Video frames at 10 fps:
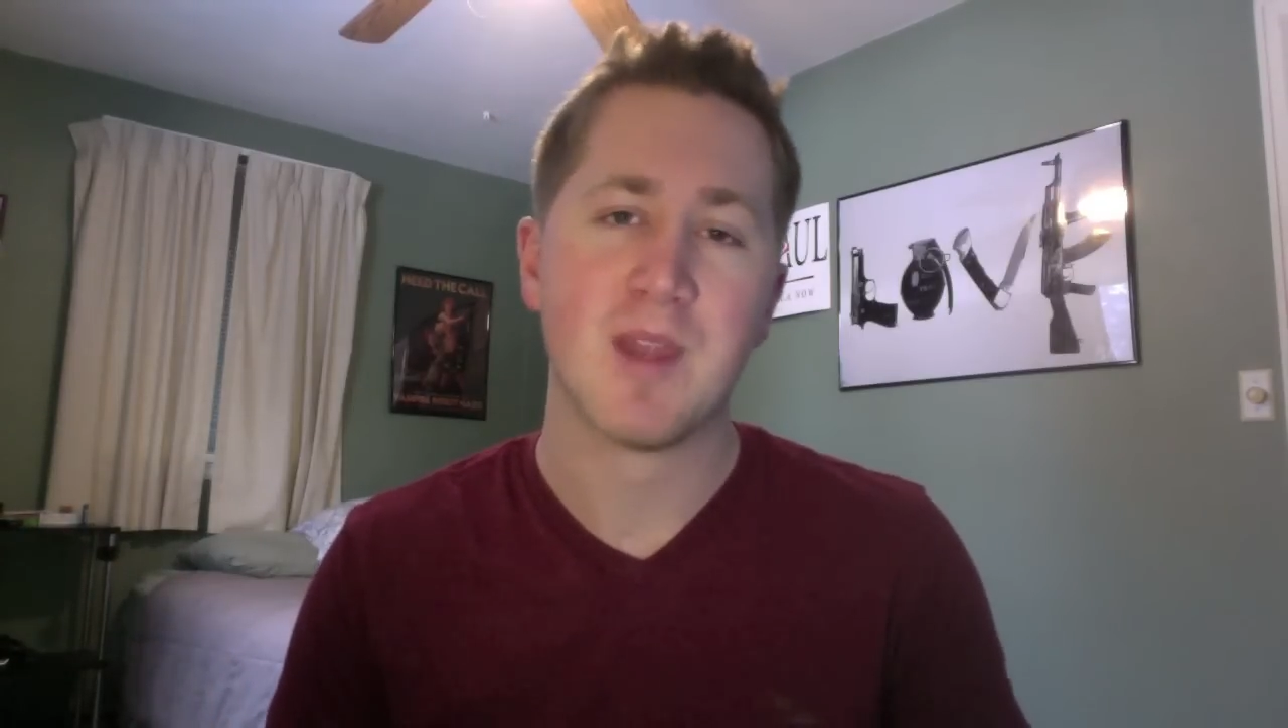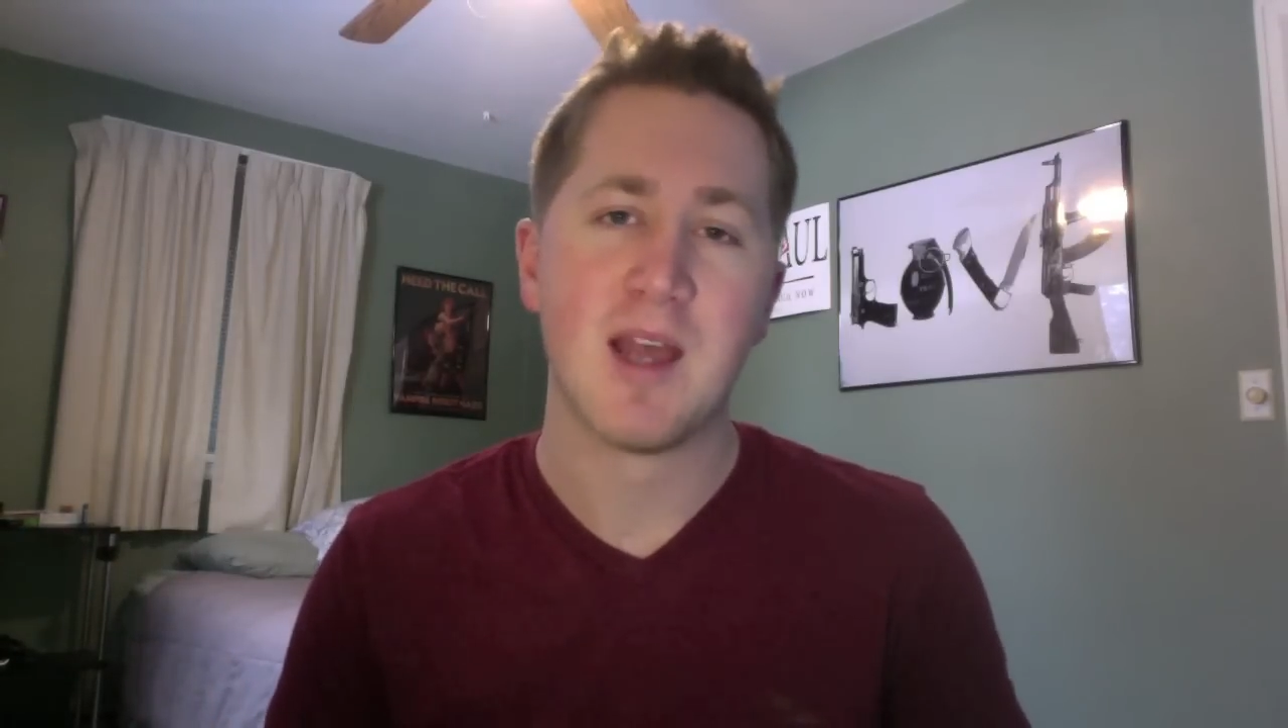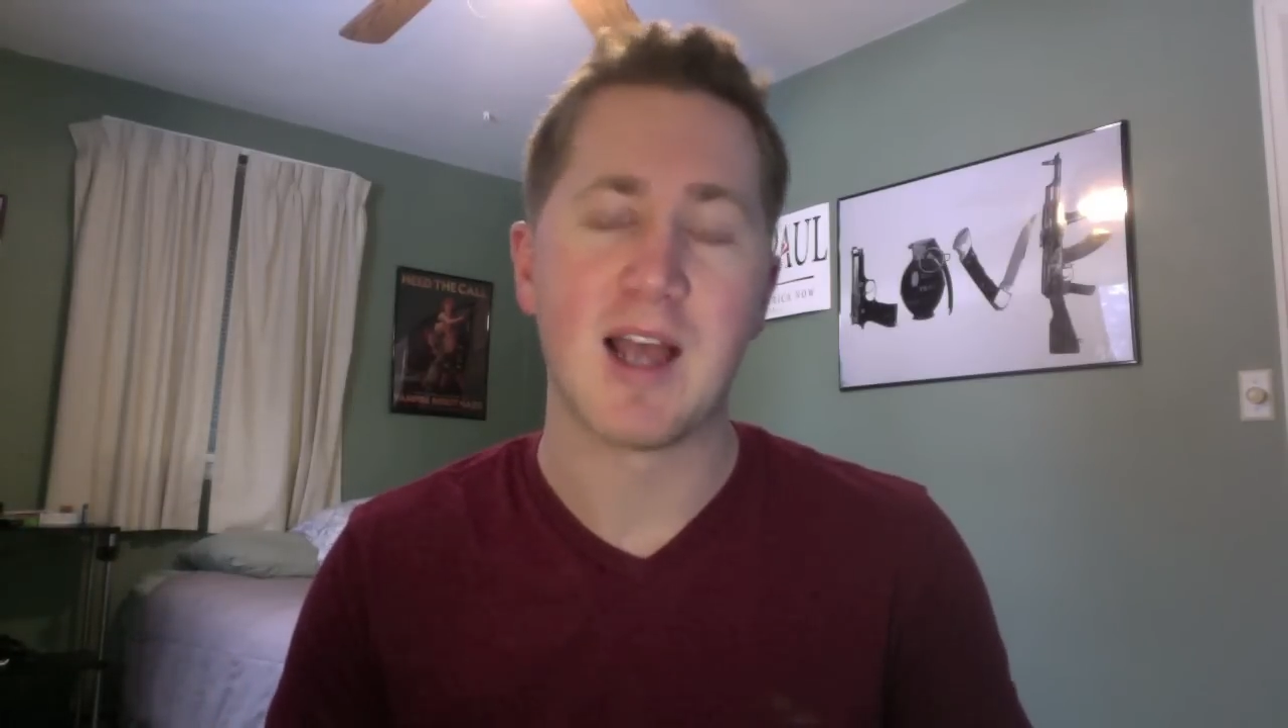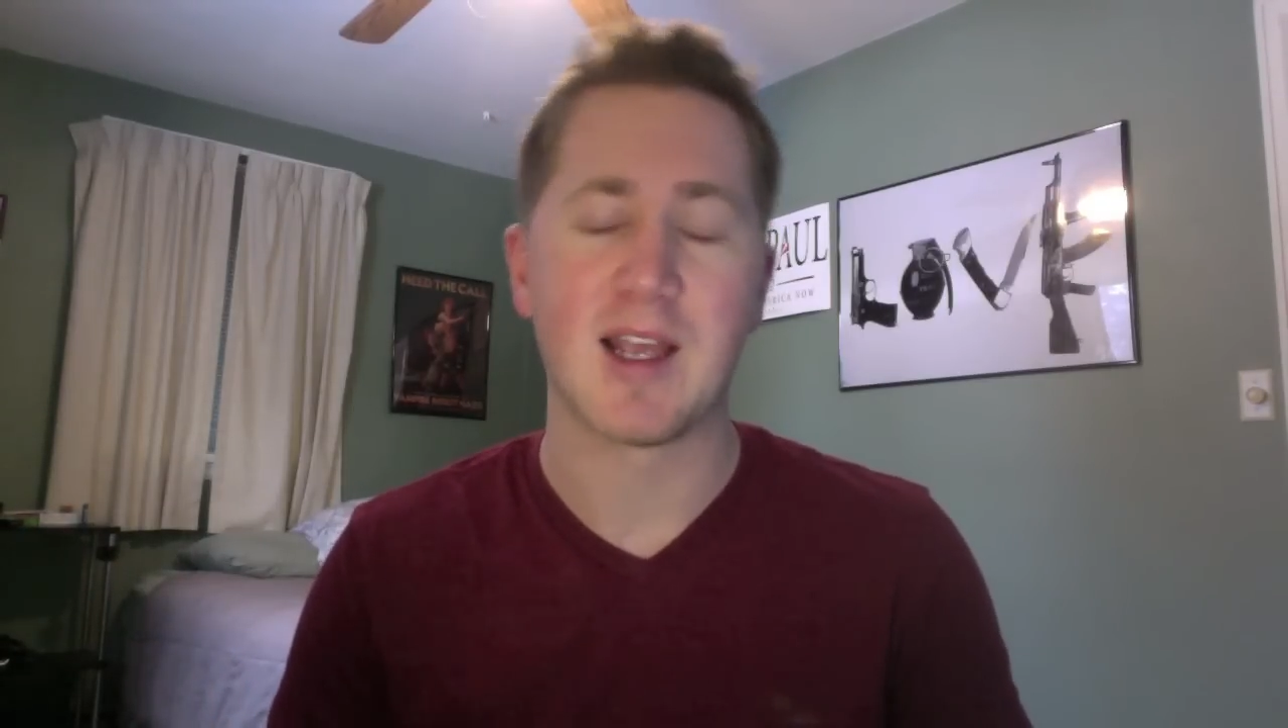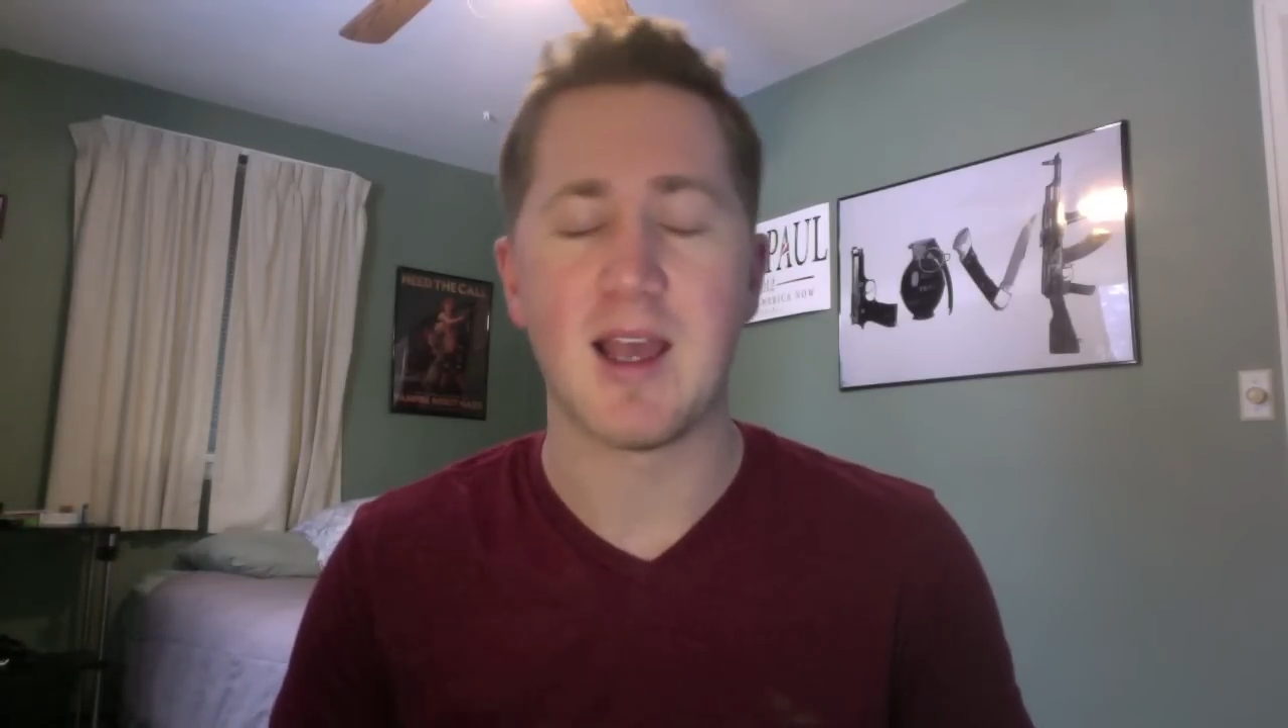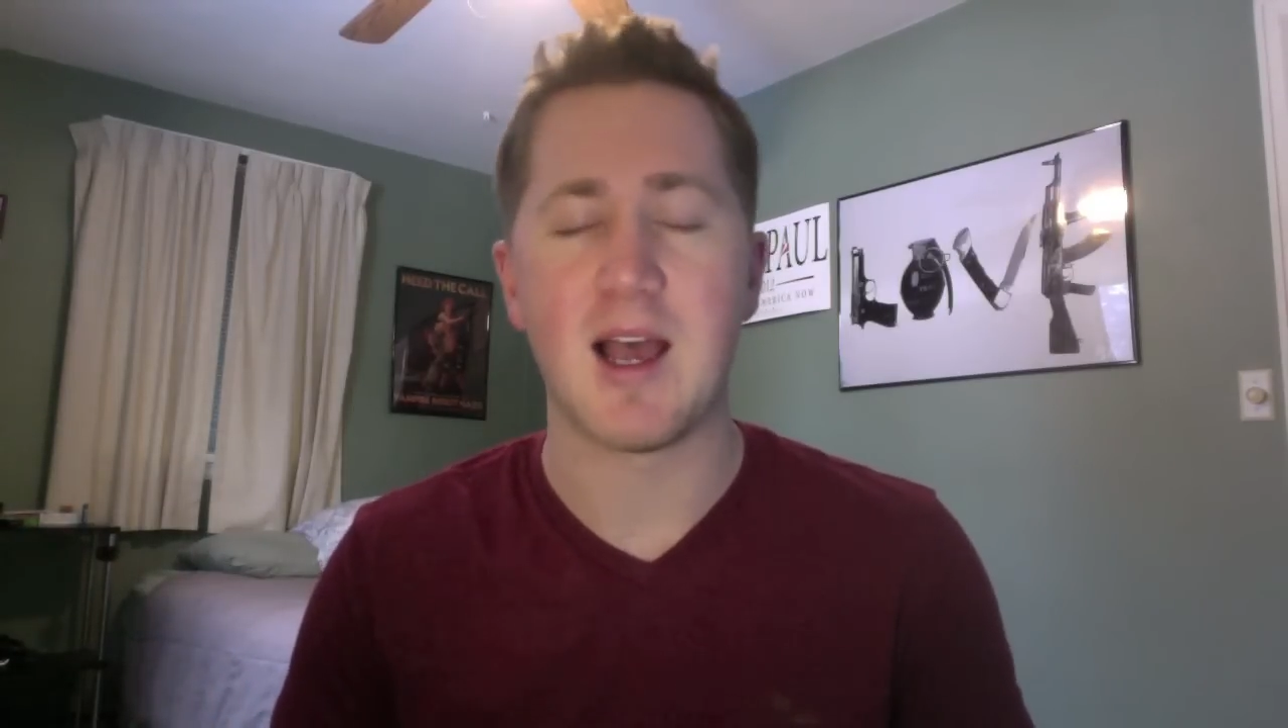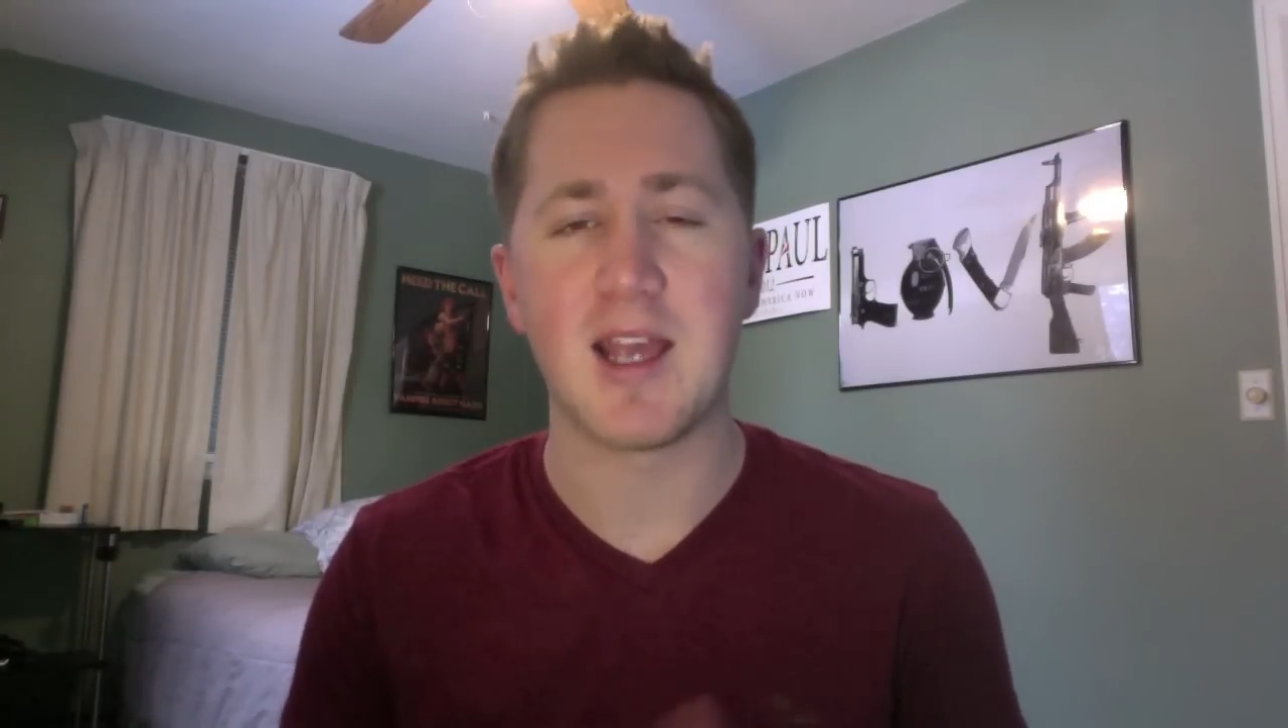I, get, I